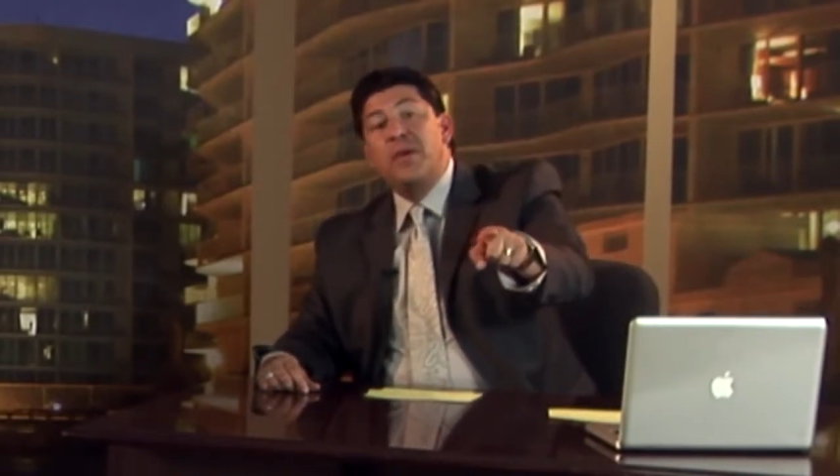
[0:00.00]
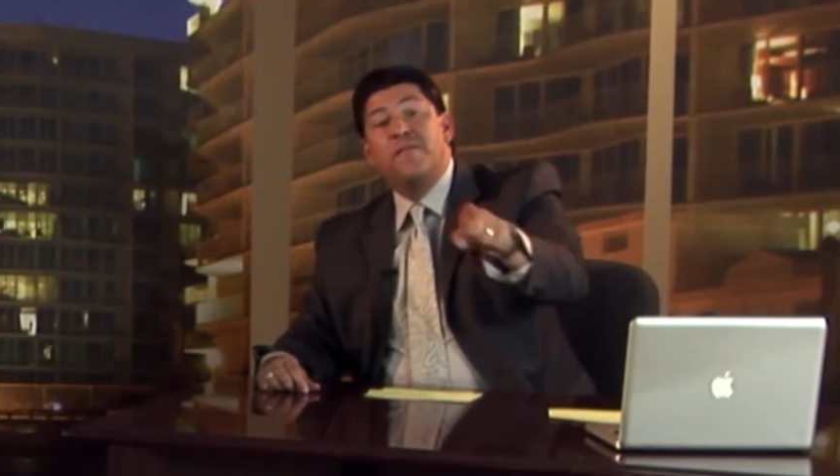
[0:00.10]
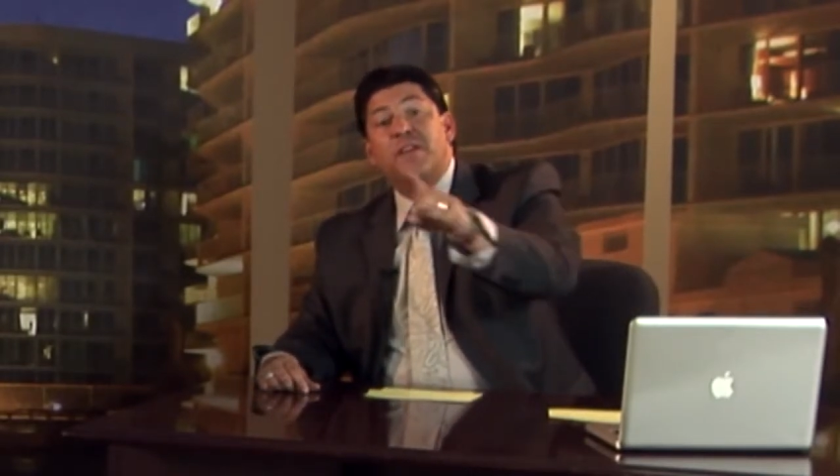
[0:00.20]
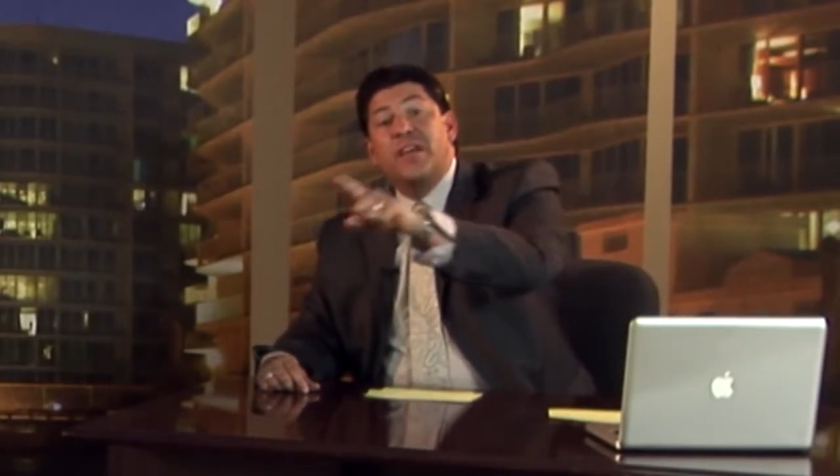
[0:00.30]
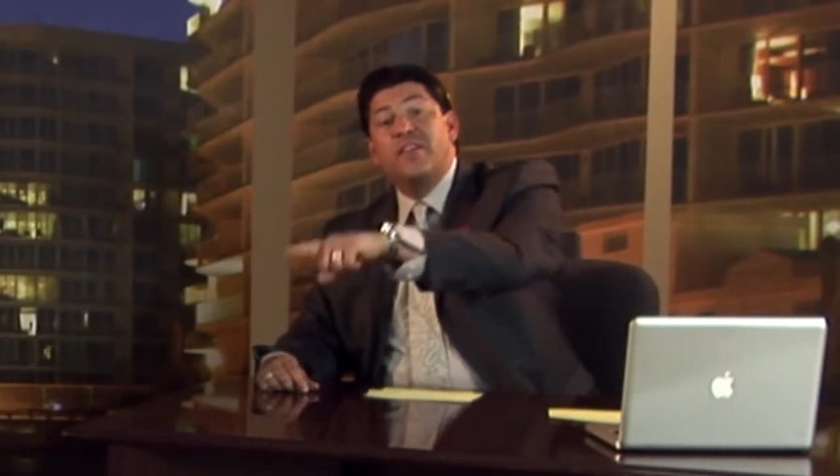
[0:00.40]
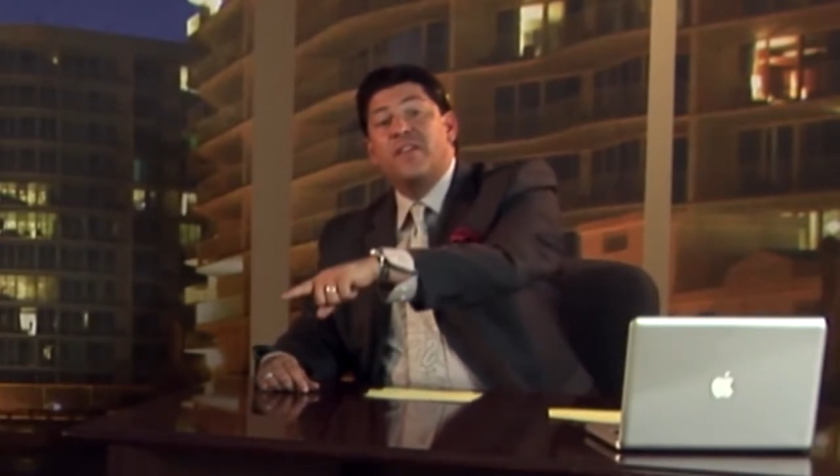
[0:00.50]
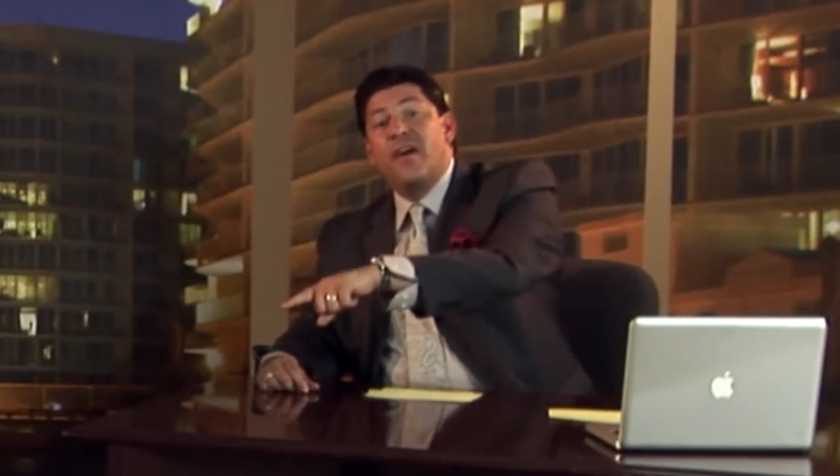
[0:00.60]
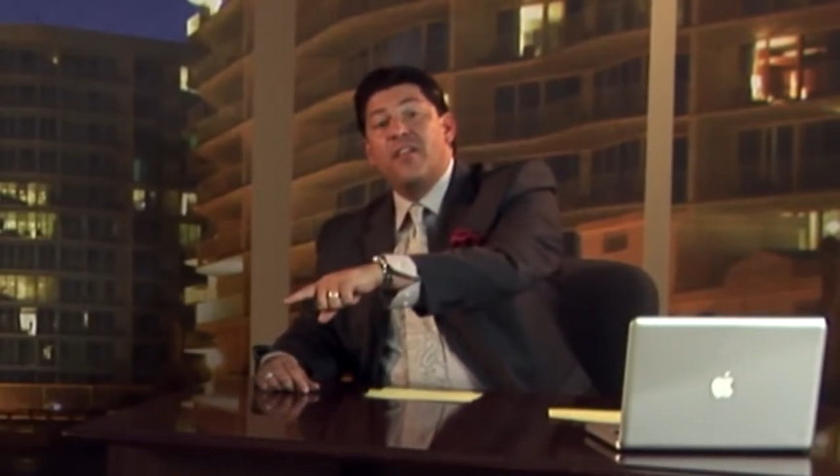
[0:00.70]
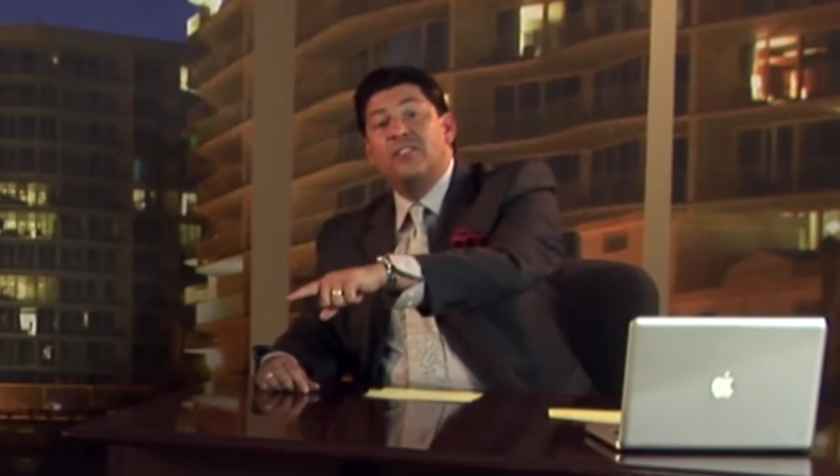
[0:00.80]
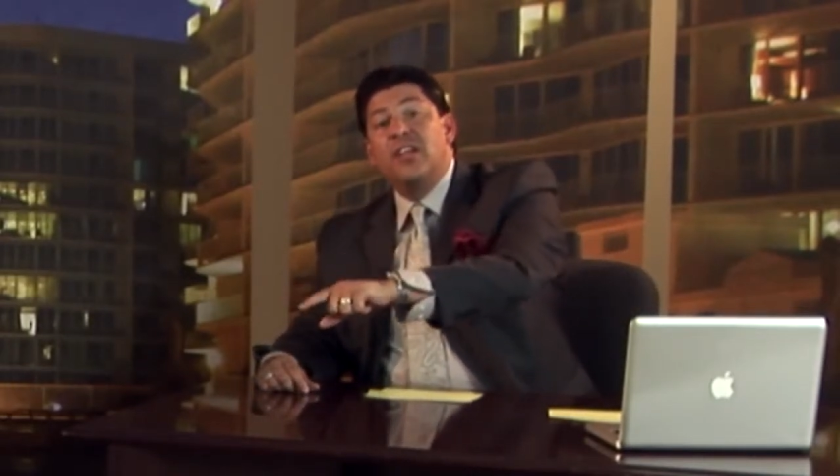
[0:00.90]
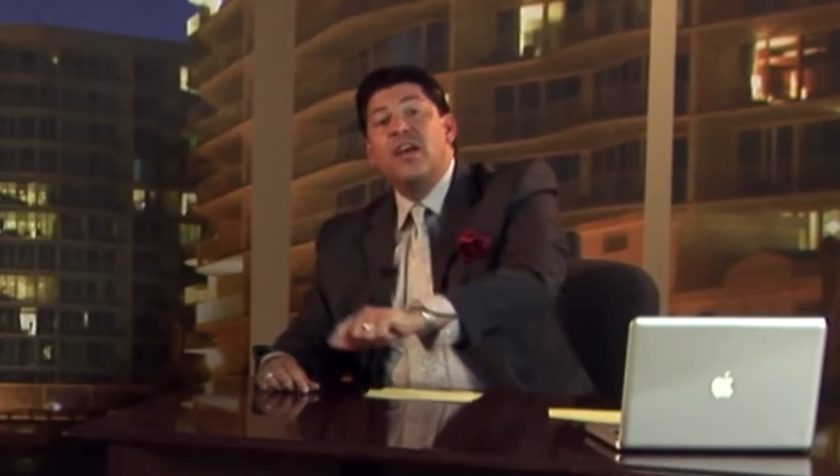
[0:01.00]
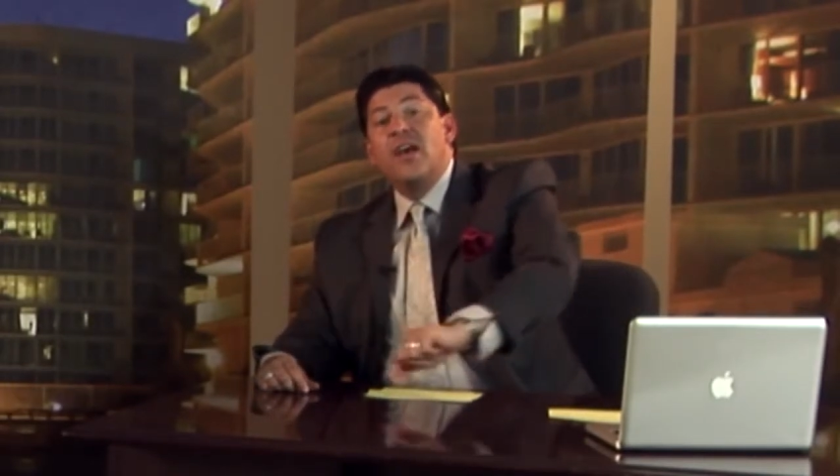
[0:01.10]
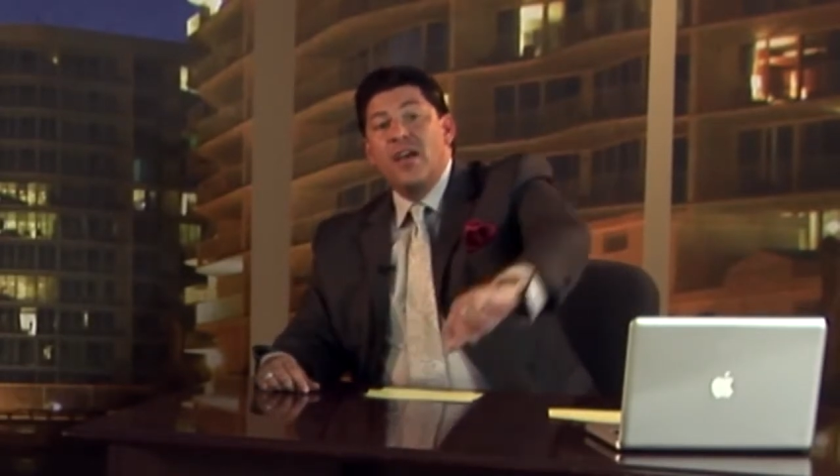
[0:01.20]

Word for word: and be forgiving of others.